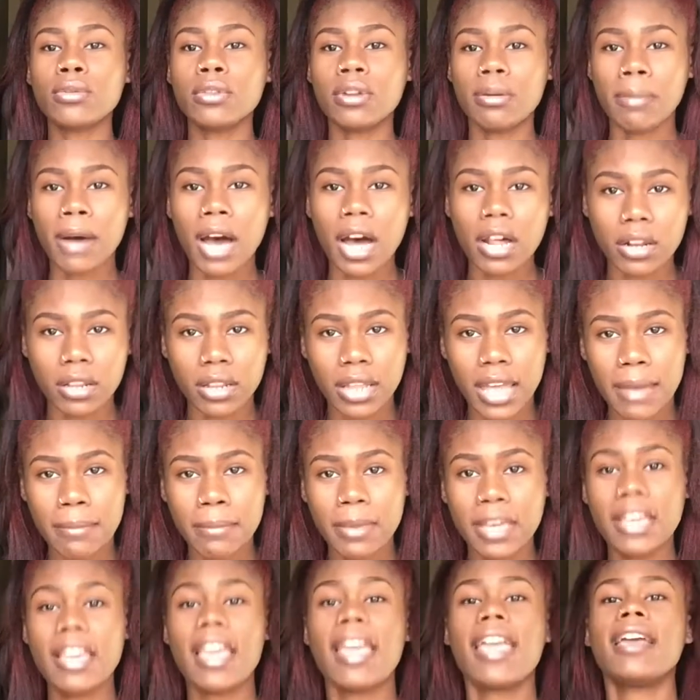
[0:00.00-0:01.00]
threw the bottle at
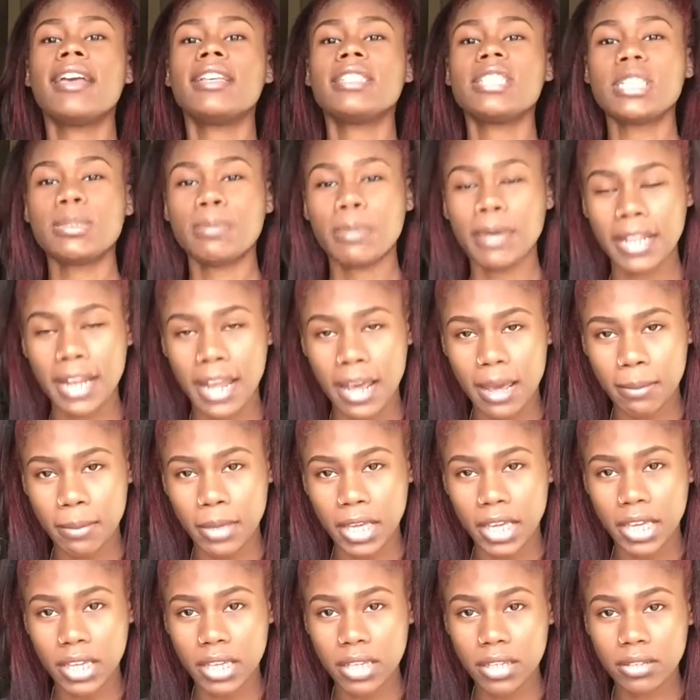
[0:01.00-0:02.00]
me and spit at
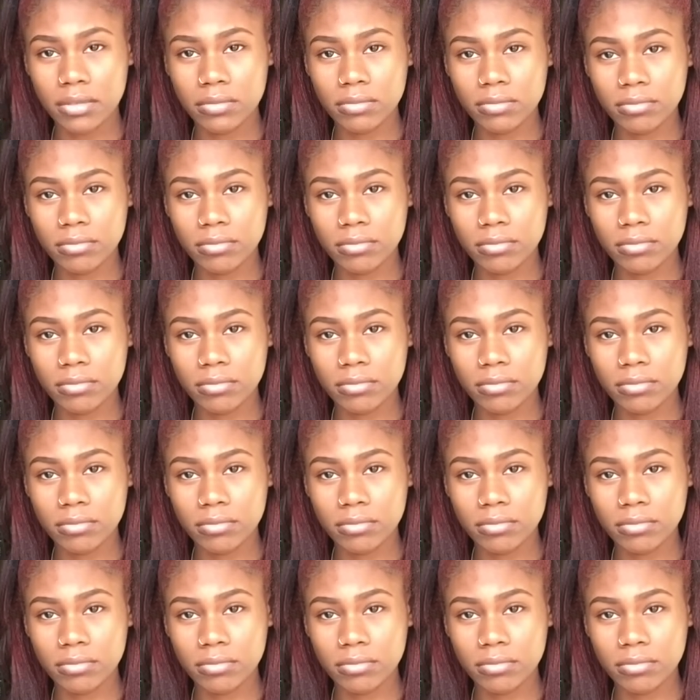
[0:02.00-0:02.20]
me